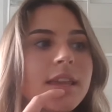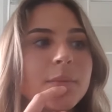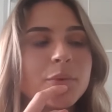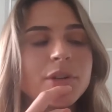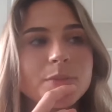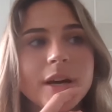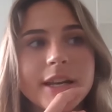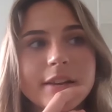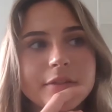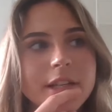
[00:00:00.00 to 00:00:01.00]
they print
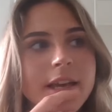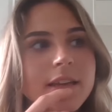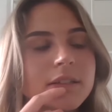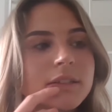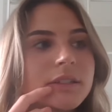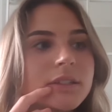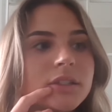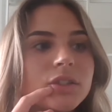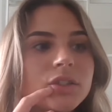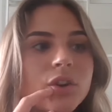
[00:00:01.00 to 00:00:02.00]
money every day.
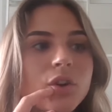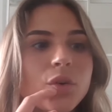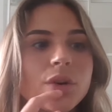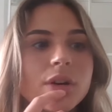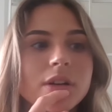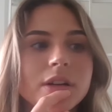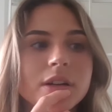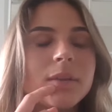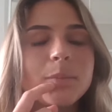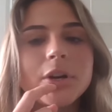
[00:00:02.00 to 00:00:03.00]
So
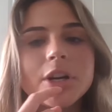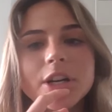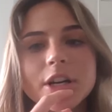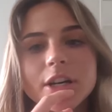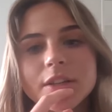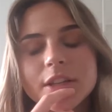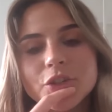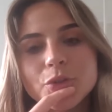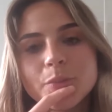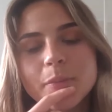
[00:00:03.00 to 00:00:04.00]
the burger
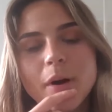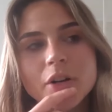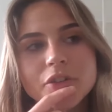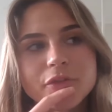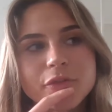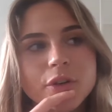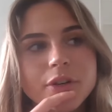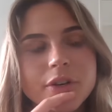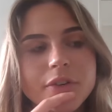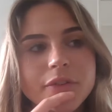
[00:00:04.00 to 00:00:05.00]
that you bought
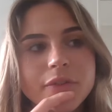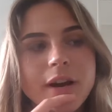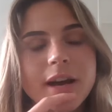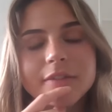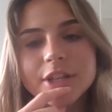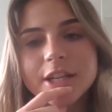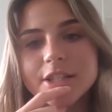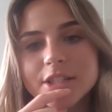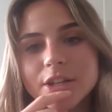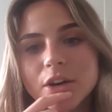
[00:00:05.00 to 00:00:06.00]
for five
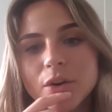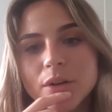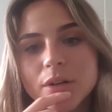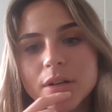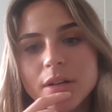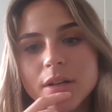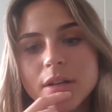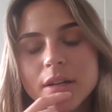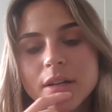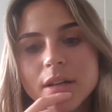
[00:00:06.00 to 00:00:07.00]
years ago,
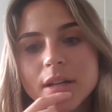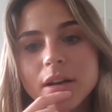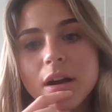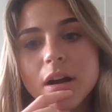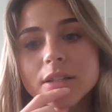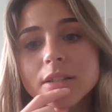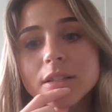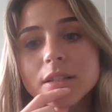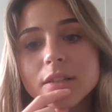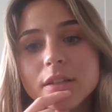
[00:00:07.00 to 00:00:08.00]
it
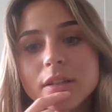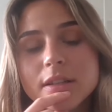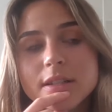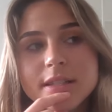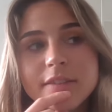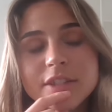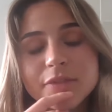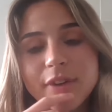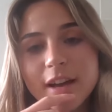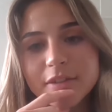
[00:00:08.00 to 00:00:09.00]
cost
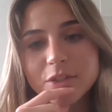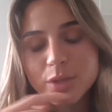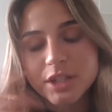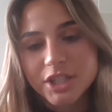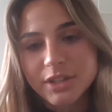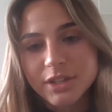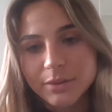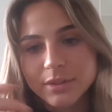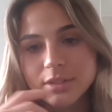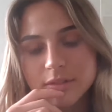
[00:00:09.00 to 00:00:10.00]
75 Swedish
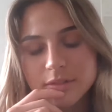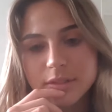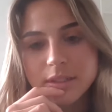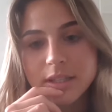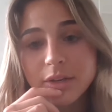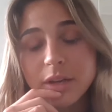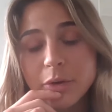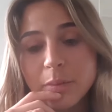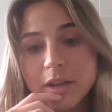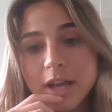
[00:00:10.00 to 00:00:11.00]
crowns. And
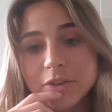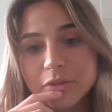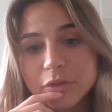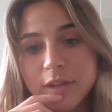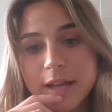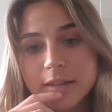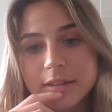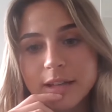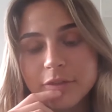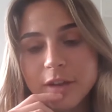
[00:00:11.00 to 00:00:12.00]
now you pay 100 for that.
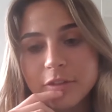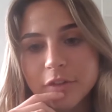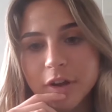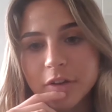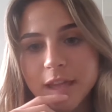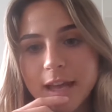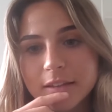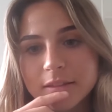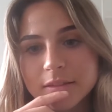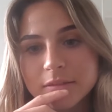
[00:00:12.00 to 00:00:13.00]
Have you ever thought of that?